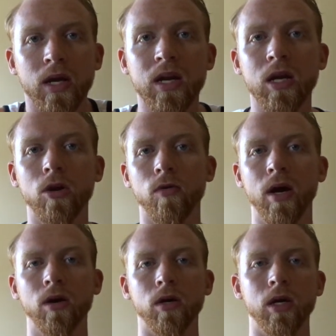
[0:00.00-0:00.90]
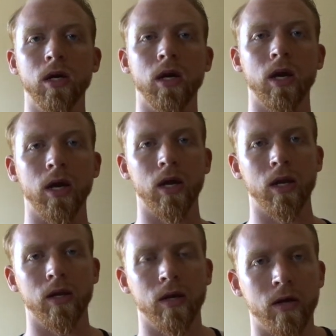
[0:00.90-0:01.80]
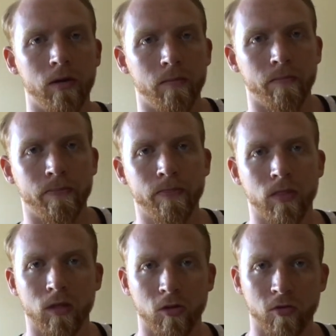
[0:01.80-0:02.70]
eating correctly and that